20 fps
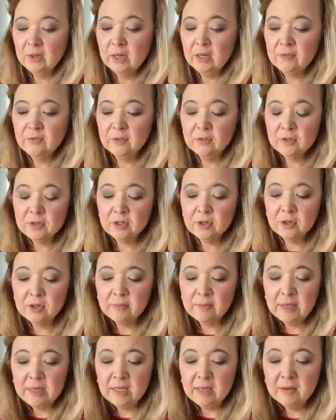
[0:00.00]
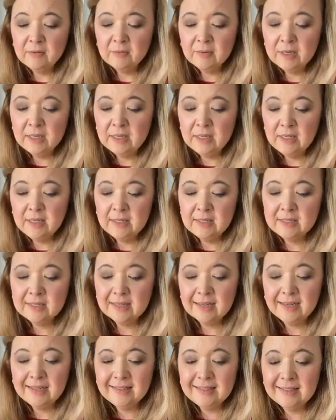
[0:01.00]
When I first started making
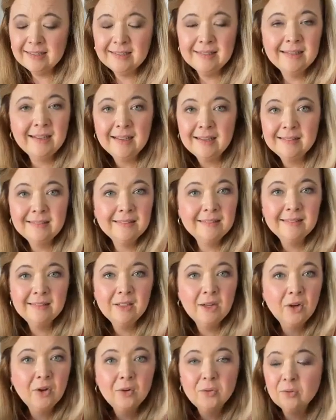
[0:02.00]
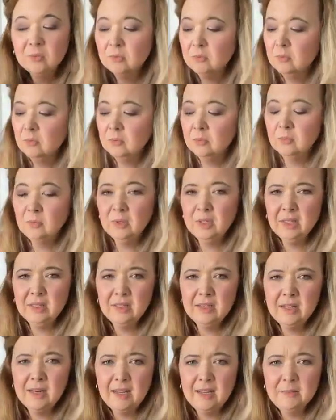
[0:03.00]
wreaths, I did not know
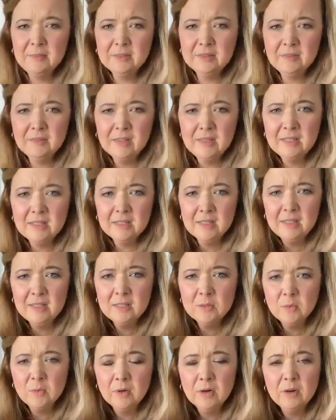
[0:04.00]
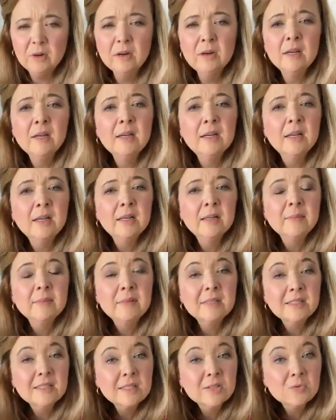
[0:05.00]
what the names of these things were.
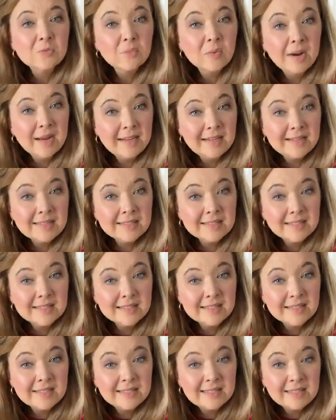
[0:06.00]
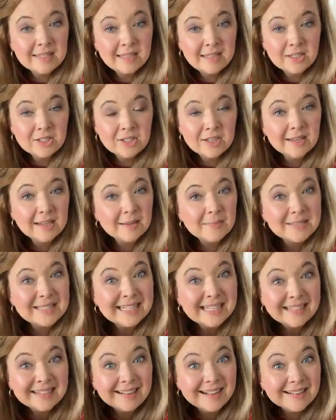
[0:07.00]
This is Raised Stitch. It
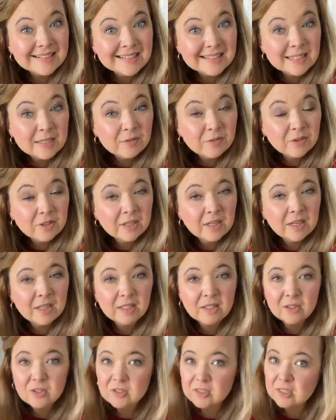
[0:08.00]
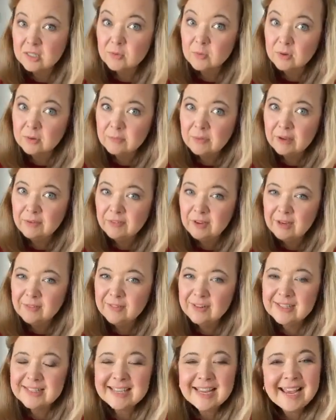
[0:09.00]
comes in lots of different colors. It's one of my
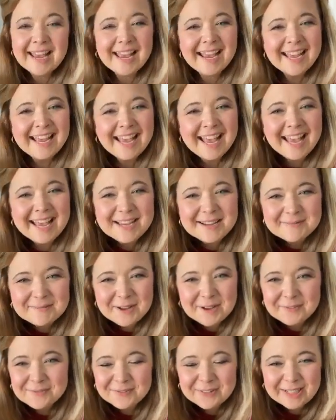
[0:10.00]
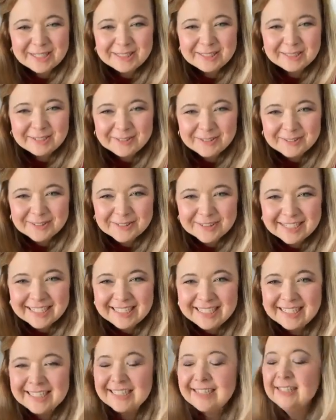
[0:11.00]
favorites. Hey, my friend
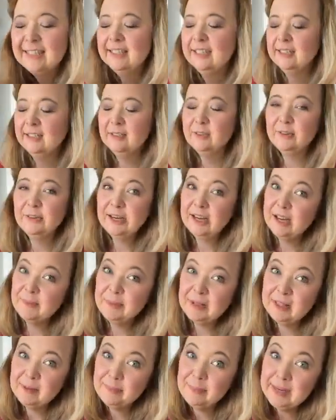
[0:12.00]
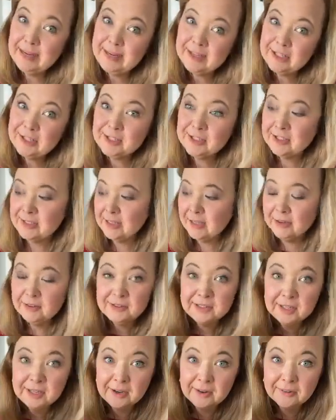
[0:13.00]
Lori. Lori, I'm at the beach in the
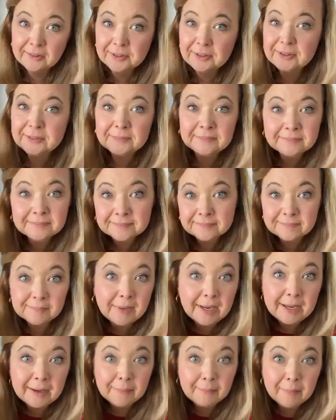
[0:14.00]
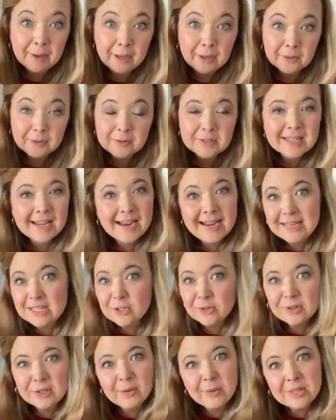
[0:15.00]
hotel room, making bows,
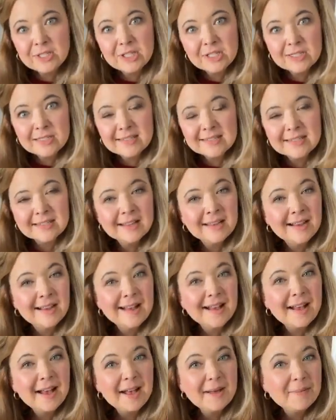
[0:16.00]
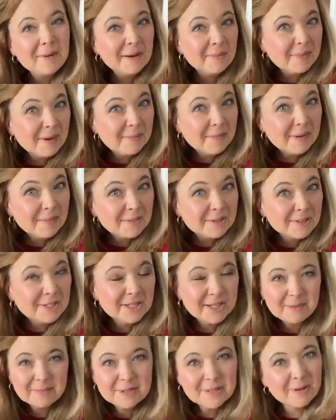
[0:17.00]
answering questions about my
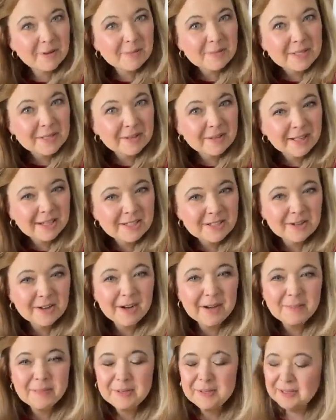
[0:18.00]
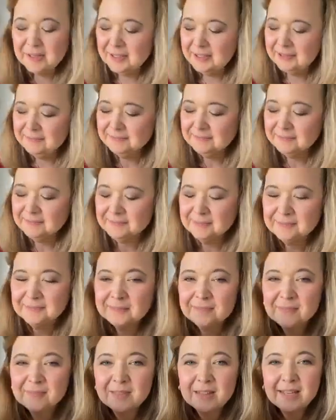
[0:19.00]
membership. So I'm so glad you're hopping on.
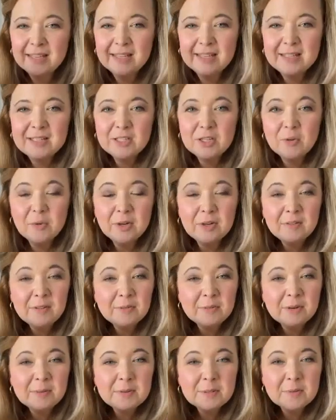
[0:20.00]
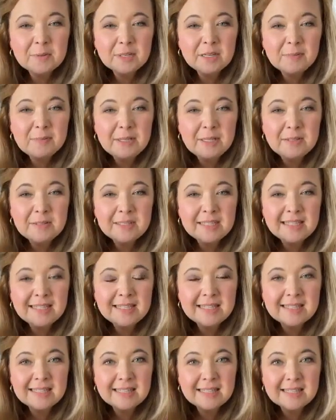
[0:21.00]
So one of the ribbons we're going to be
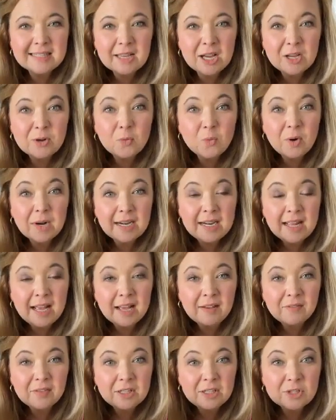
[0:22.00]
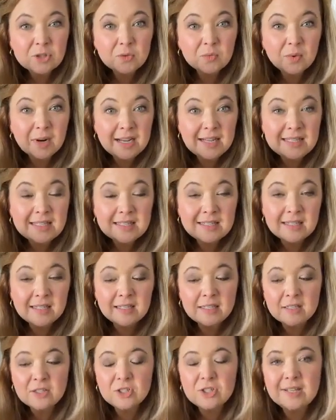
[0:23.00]
using is this 1.5 inch raised
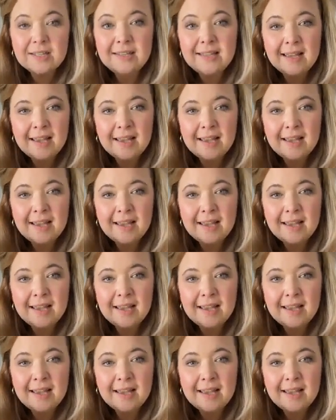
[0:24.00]
stitch.